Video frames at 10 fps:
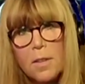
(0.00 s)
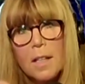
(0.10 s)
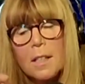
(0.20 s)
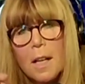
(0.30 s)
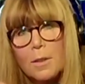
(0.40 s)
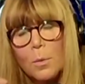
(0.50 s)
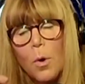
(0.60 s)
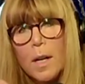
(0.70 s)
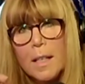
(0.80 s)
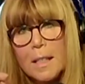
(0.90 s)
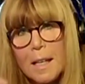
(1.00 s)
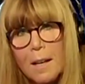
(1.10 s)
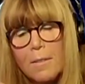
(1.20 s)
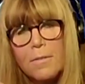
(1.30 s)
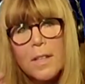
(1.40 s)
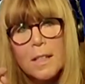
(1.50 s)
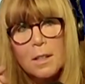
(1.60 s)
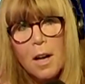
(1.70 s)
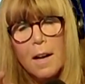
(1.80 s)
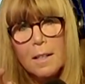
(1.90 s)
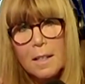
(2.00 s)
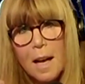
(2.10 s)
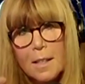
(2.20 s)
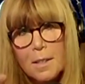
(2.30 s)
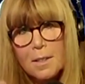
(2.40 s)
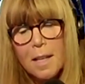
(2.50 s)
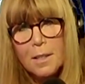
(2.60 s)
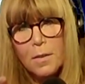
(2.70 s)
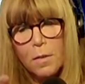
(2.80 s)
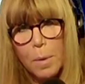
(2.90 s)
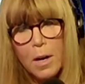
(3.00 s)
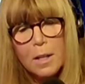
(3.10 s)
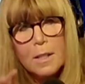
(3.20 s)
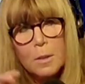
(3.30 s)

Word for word: that he doesn't want to give the entire United States of America,